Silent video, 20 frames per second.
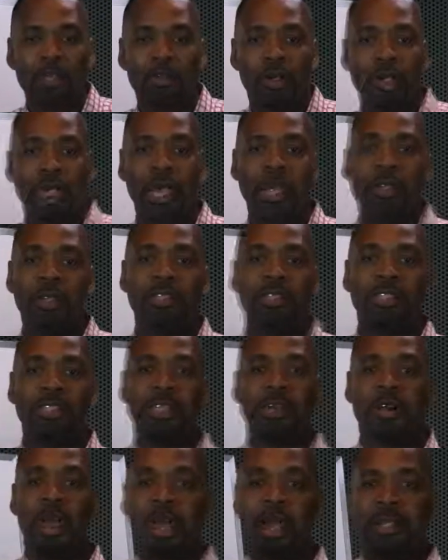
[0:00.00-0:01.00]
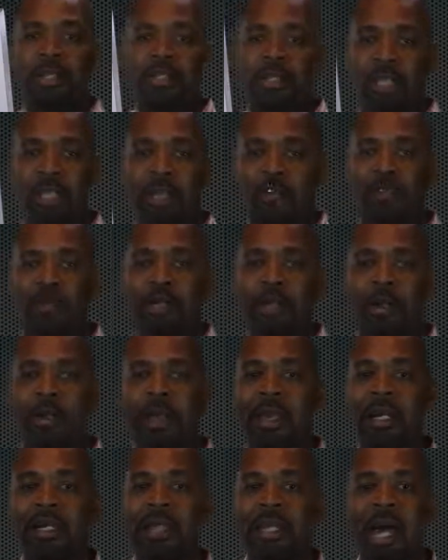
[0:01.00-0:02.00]
So again, this is Jerry Handy, Senior from
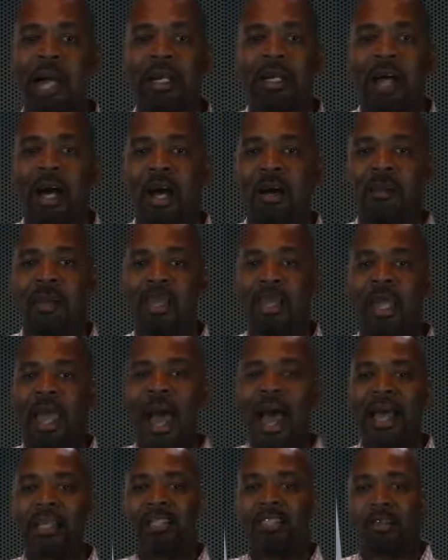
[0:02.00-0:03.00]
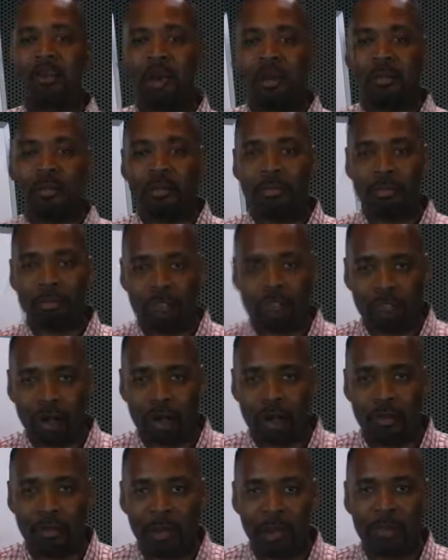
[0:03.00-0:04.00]
JerryHandy.com and the iStart
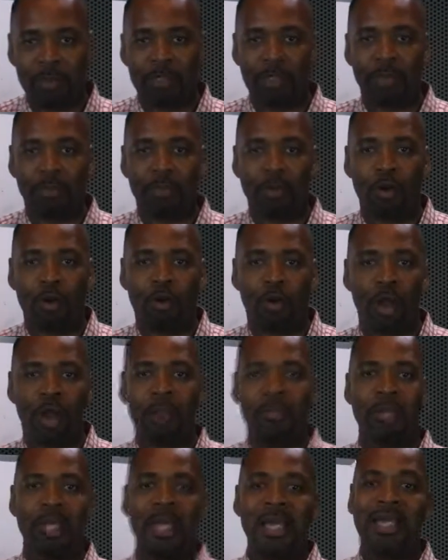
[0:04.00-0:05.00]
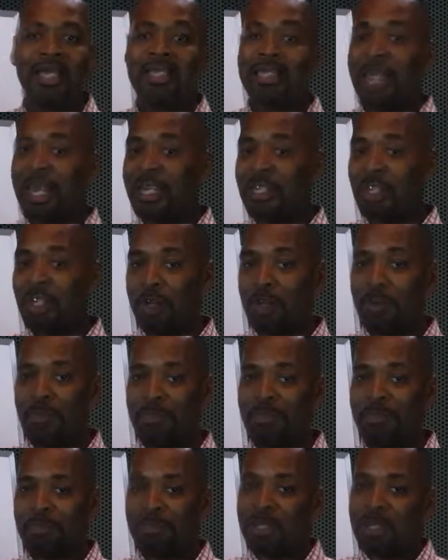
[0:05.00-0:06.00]
Startup Membership Program, saying to
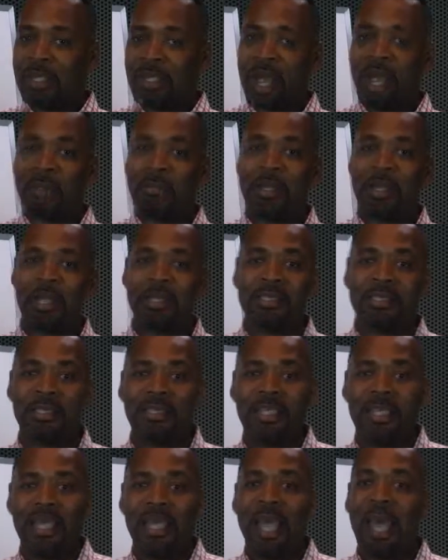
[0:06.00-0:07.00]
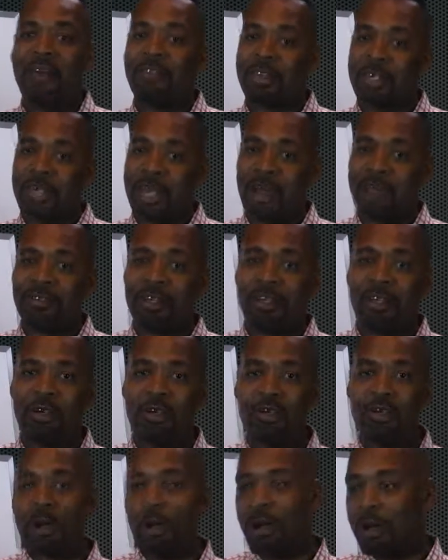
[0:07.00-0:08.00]
you, God bless, Have a good
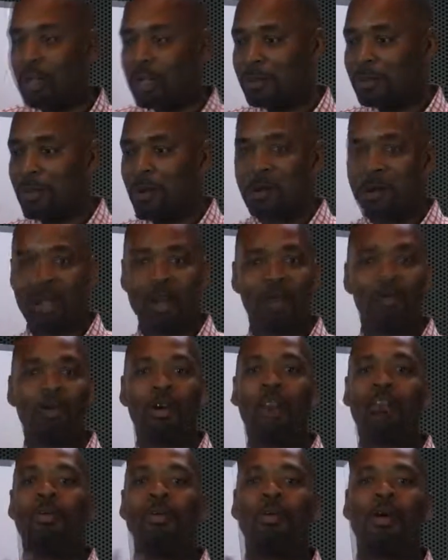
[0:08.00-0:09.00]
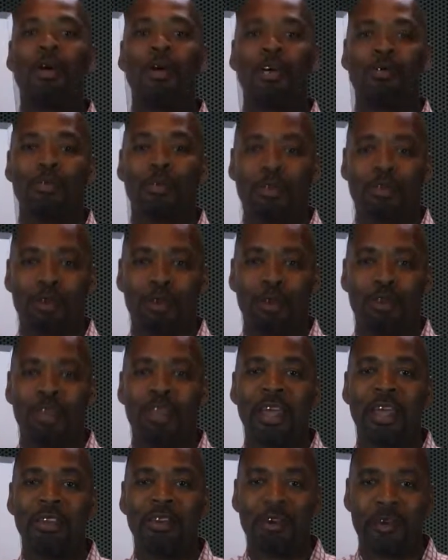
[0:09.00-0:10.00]
afternoon or good morning or wherever part in the world
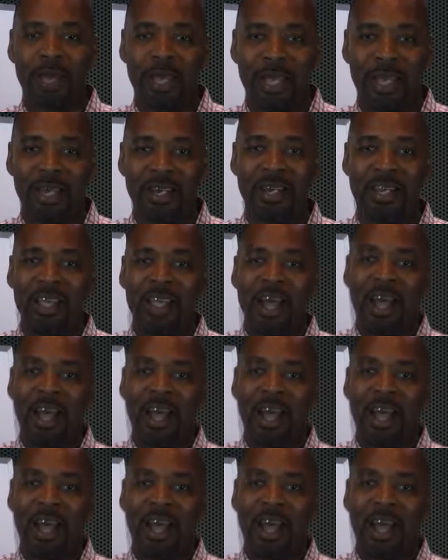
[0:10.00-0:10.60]
that you're in